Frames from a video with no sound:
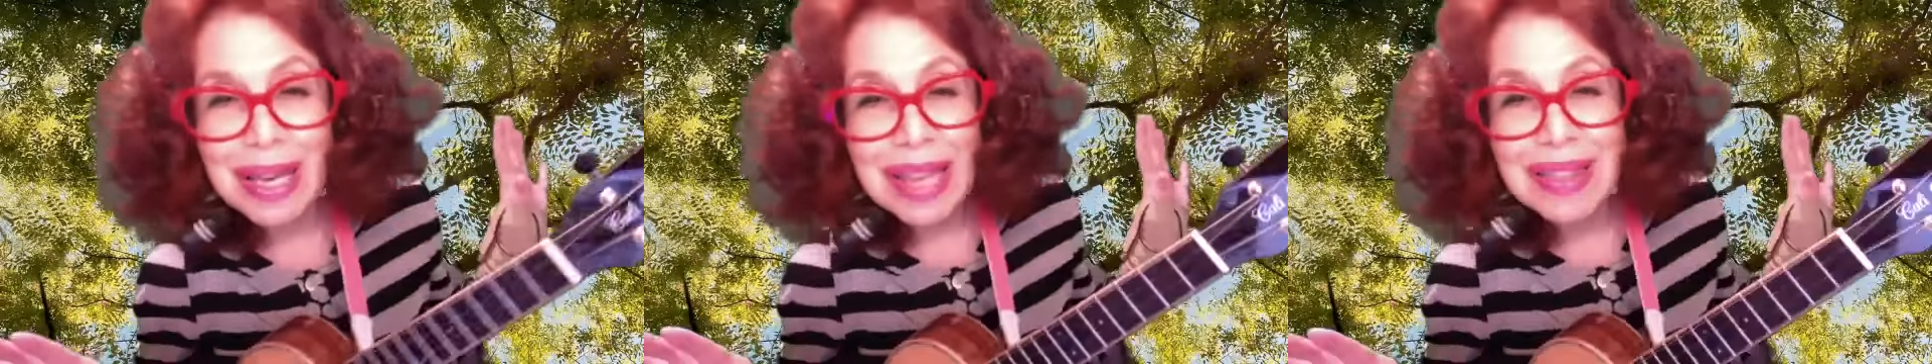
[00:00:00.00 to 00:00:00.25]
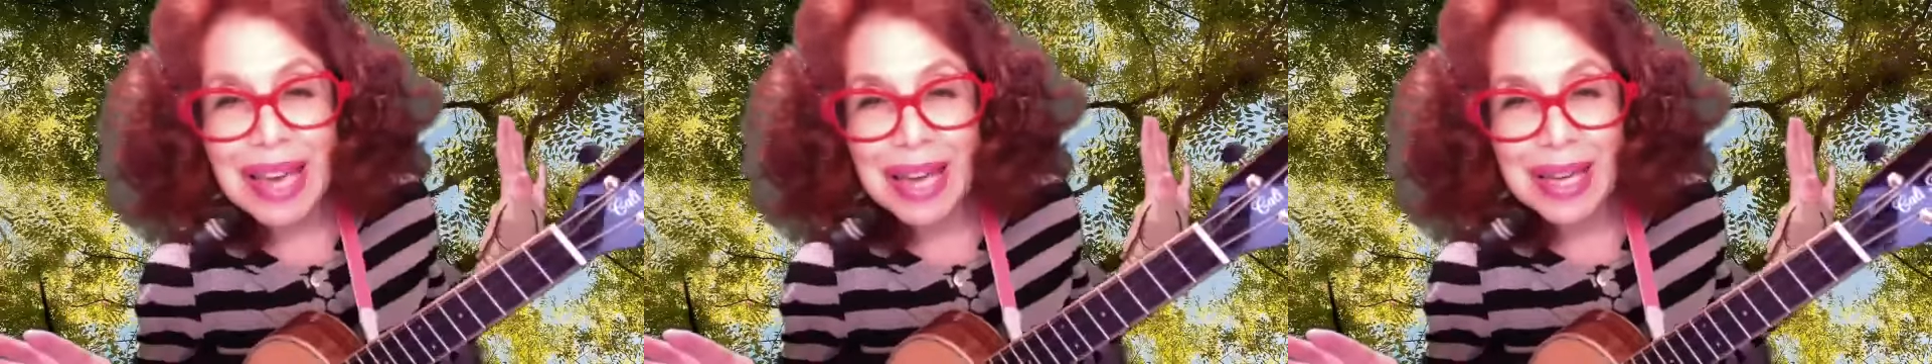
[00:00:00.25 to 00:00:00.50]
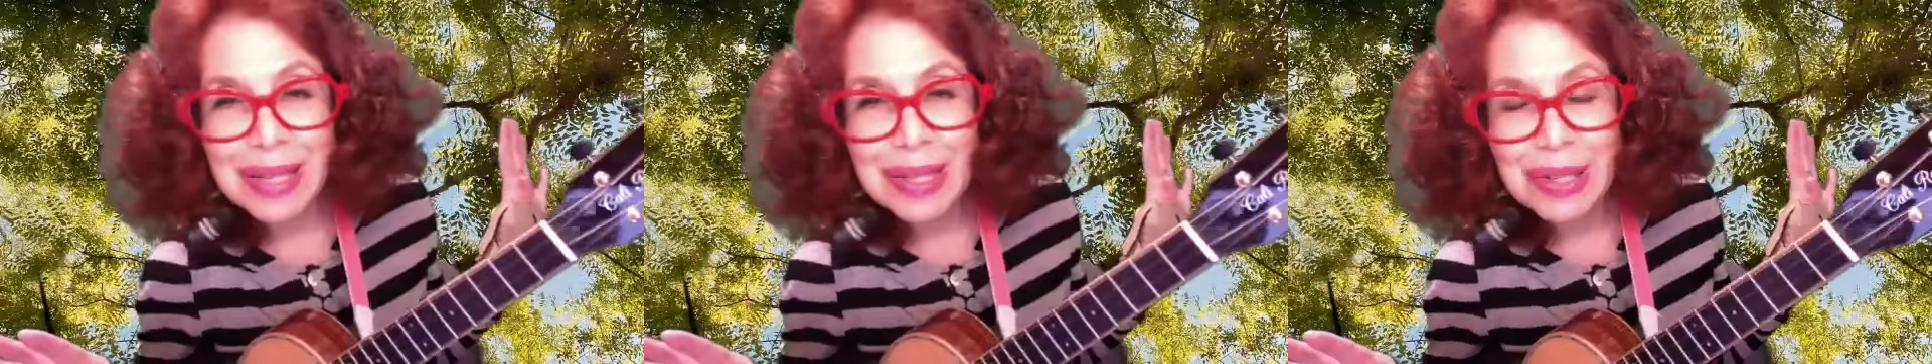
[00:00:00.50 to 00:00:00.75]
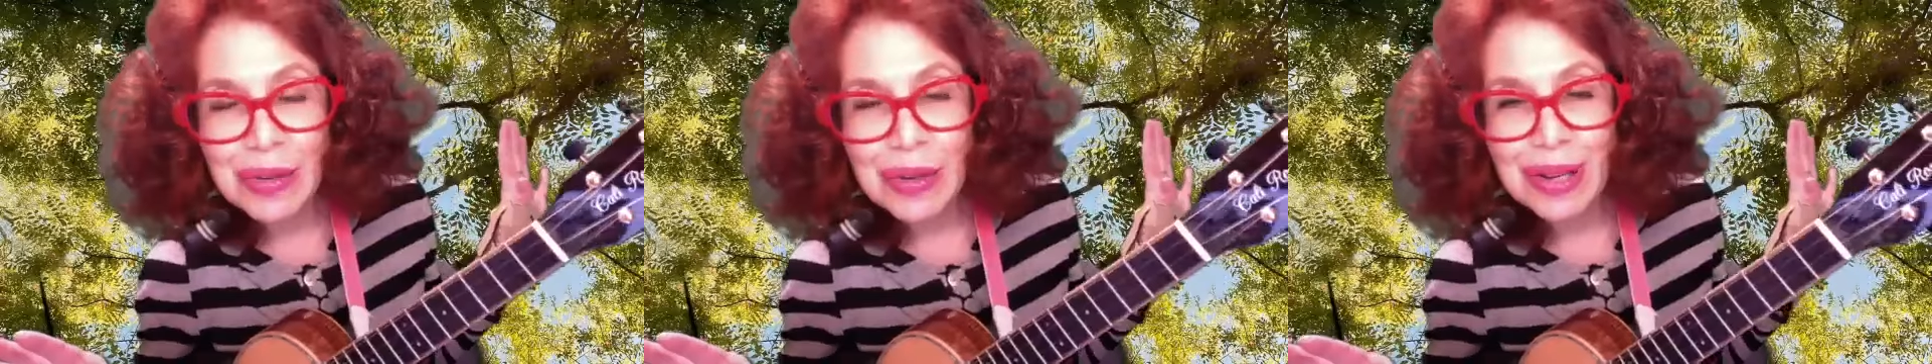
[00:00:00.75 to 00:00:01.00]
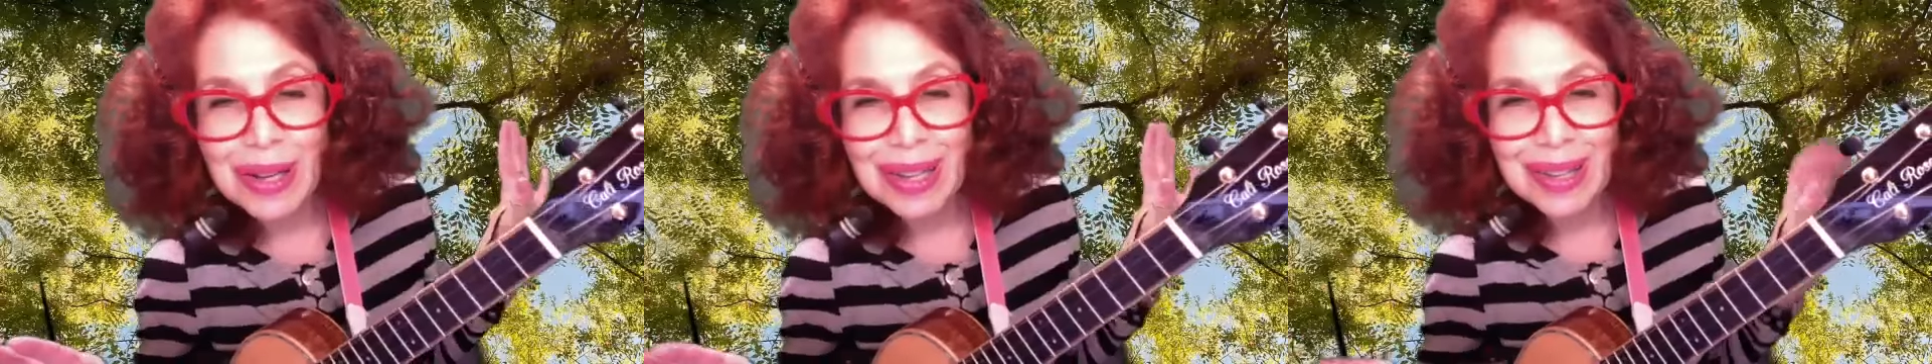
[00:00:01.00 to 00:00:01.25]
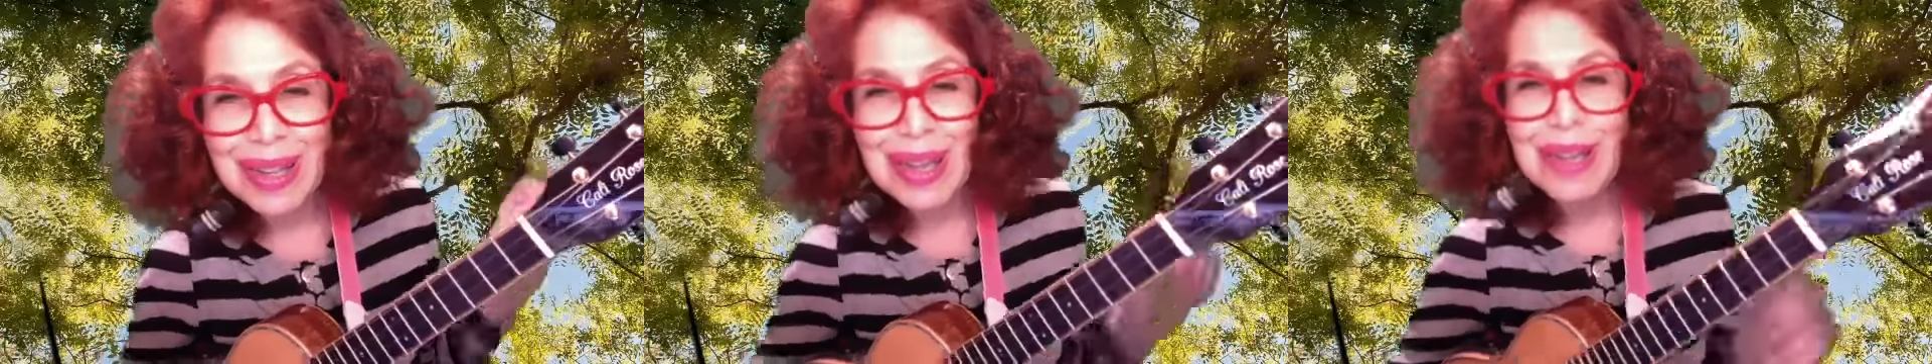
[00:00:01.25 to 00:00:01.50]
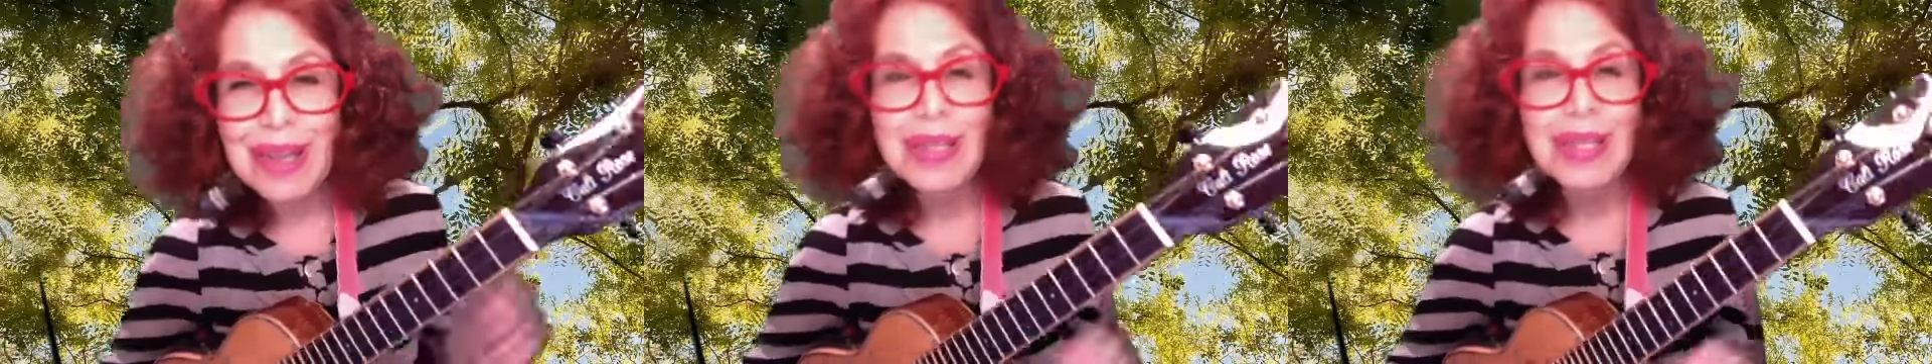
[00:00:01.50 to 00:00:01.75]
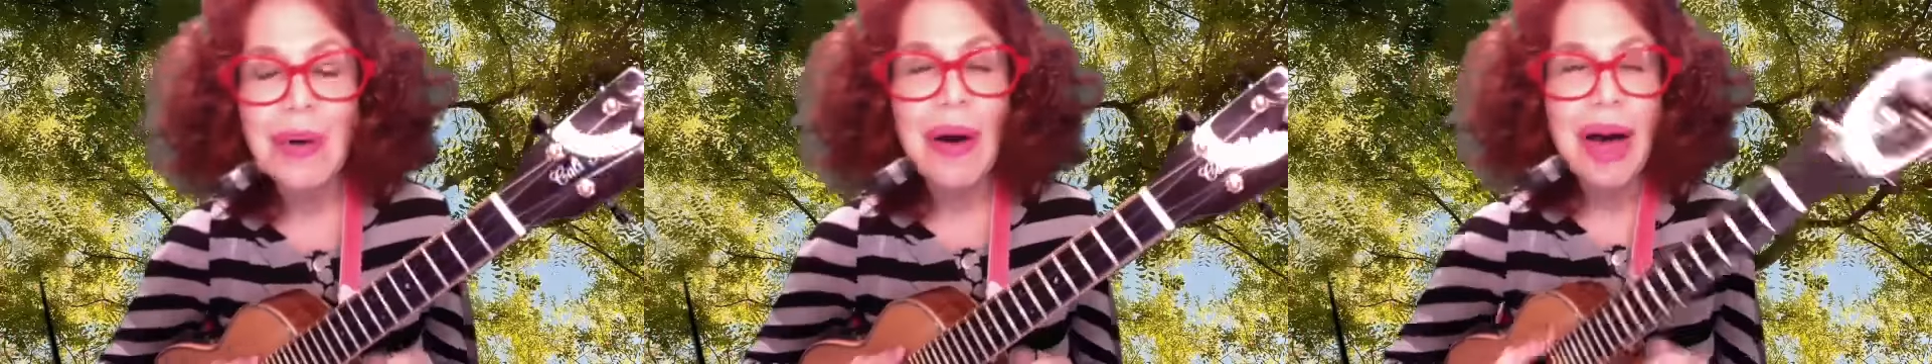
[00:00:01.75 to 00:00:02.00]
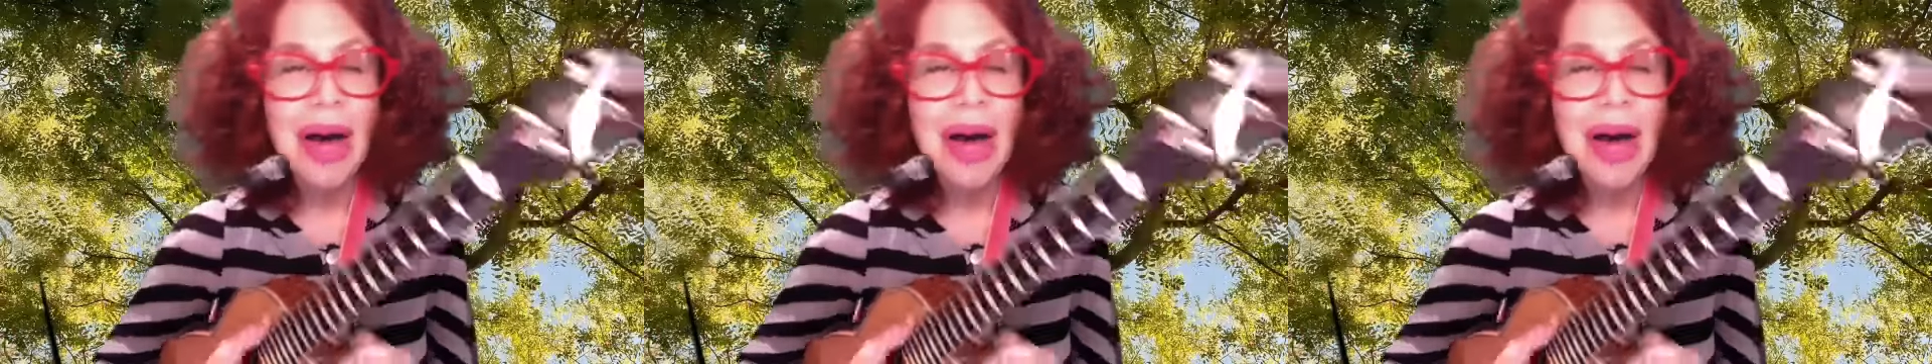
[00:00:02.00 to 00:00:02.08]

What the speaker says: the A string. So